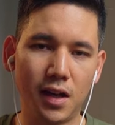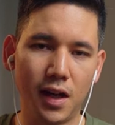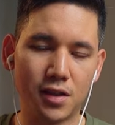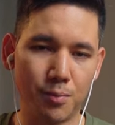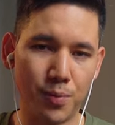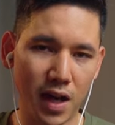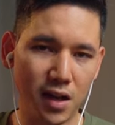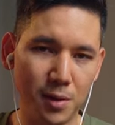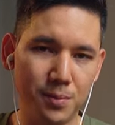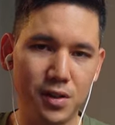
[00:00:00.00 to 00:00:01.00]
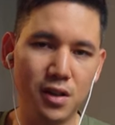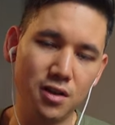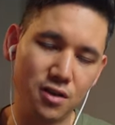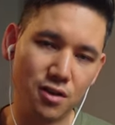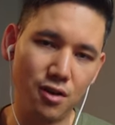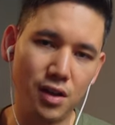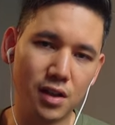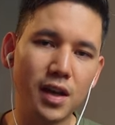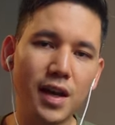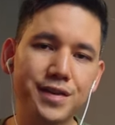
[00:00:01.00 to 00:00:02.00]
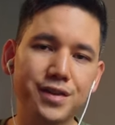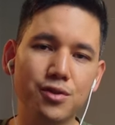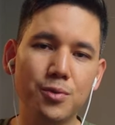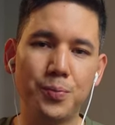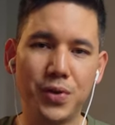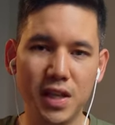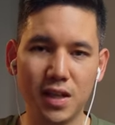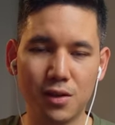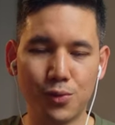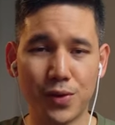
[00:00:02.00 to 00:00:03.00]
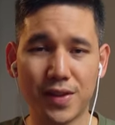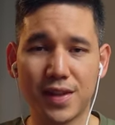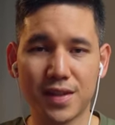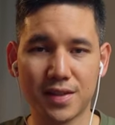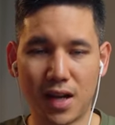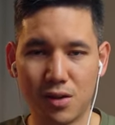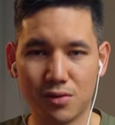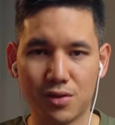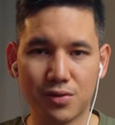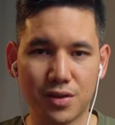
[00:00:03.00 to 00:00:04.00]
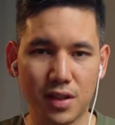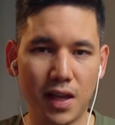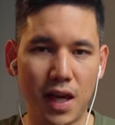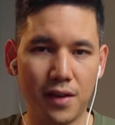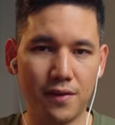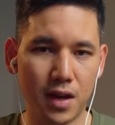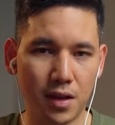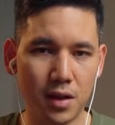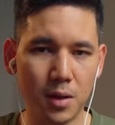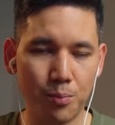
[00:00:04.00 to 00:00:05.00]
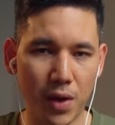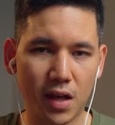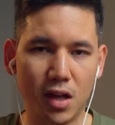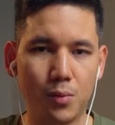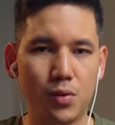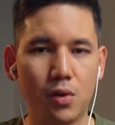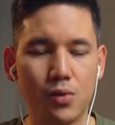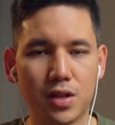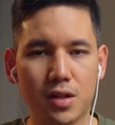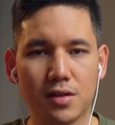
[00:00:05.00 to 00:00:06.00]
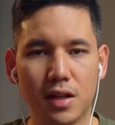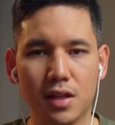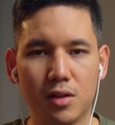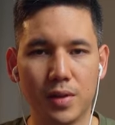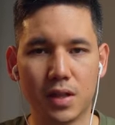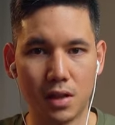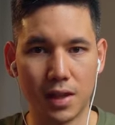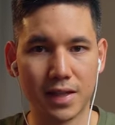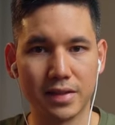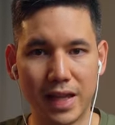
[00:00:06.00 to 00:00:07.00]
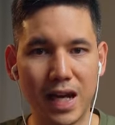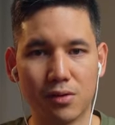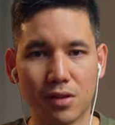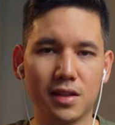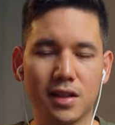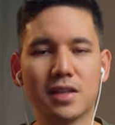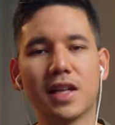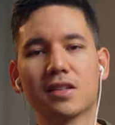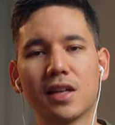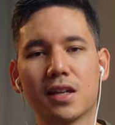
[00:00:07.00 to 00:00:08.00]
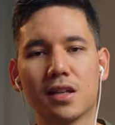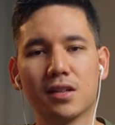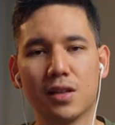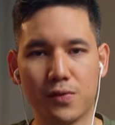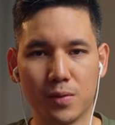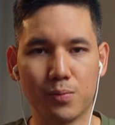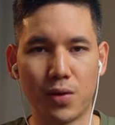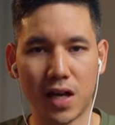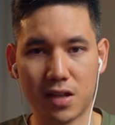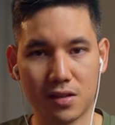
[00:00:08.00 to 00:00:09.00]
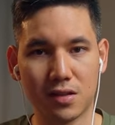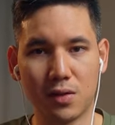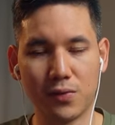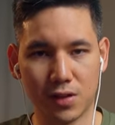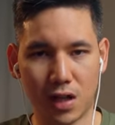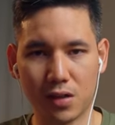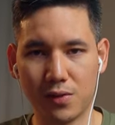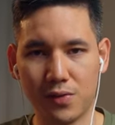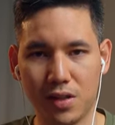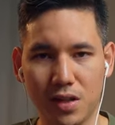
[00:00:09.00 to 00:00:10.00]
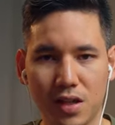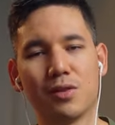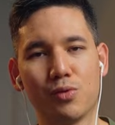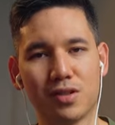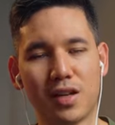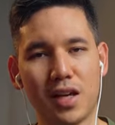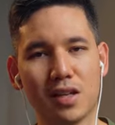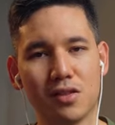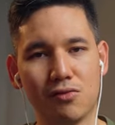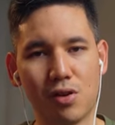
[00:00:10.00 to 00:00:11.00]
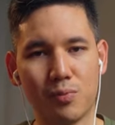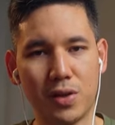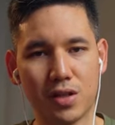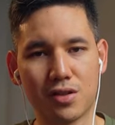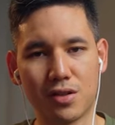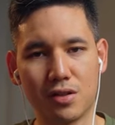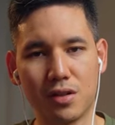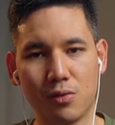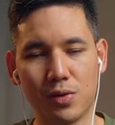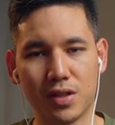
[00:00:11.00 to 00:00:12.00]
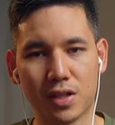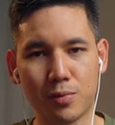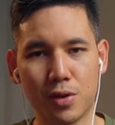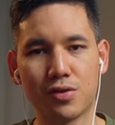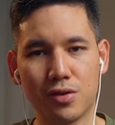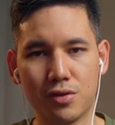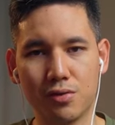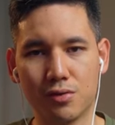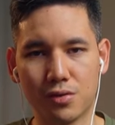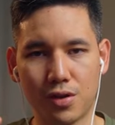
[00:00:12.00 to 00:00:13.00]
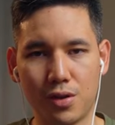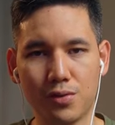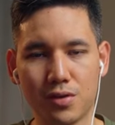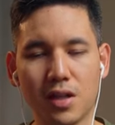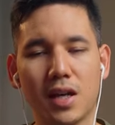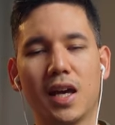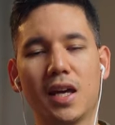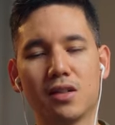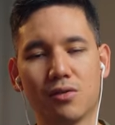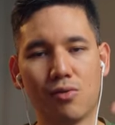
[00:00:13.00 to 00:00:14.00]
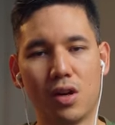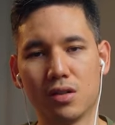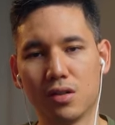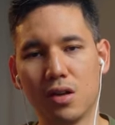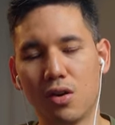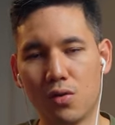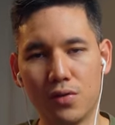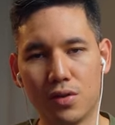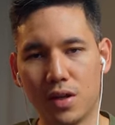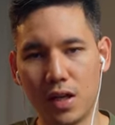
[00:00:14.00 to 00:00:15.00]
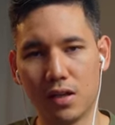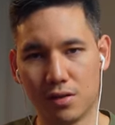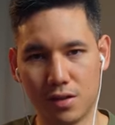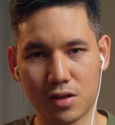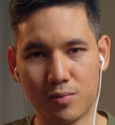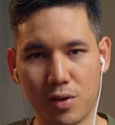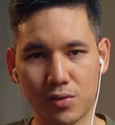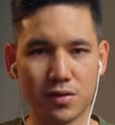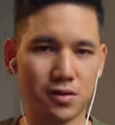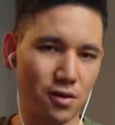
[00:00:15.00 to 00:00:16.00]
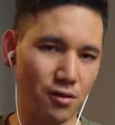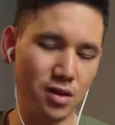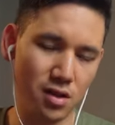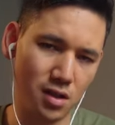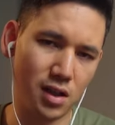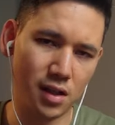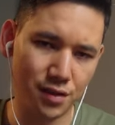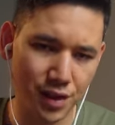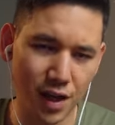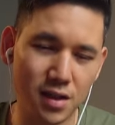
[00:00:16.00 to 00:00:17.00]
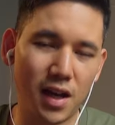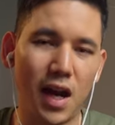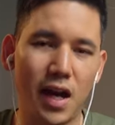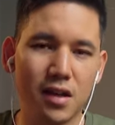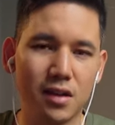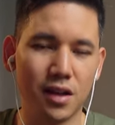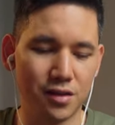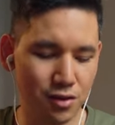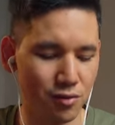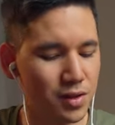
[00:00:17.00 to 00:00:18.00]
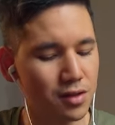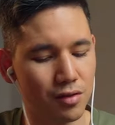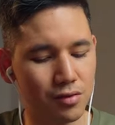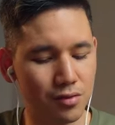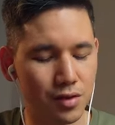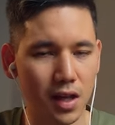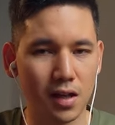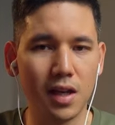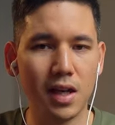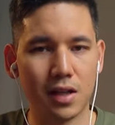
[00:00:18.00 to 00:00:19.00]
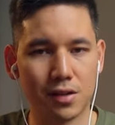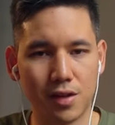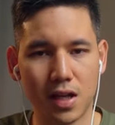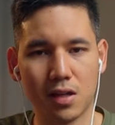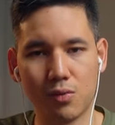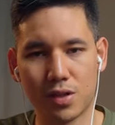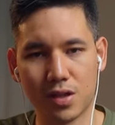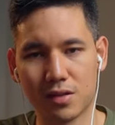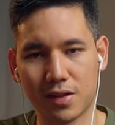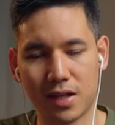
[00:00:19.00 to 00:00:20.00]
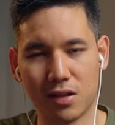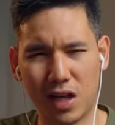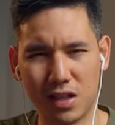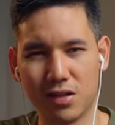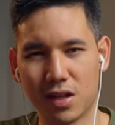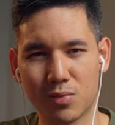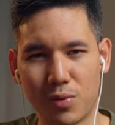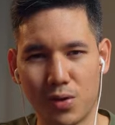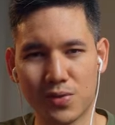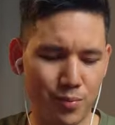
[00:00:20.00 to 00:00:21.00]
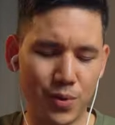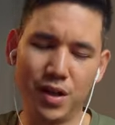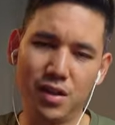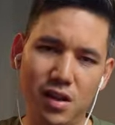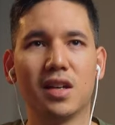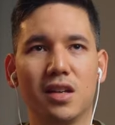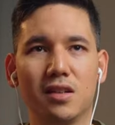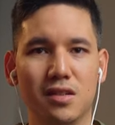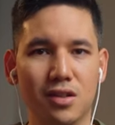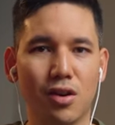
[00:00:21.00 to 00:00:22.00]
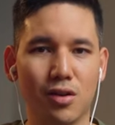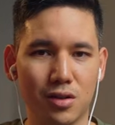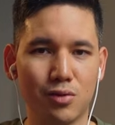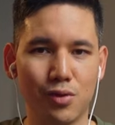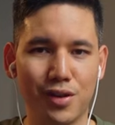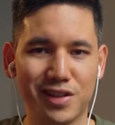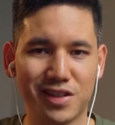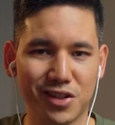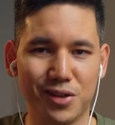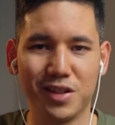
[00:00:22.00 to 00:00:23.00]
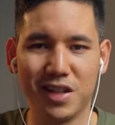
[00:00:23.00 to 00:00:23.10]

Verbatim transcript: as a backup so in case you peak with the sound you still have a backup, which is a little bit less loud. It's like taking different brackets in photography. It would take one picture with the exposure you chose and one over and underexposed. So here in this case, I assume is going to take a track, which is kind of underexposed, but in the audio world. So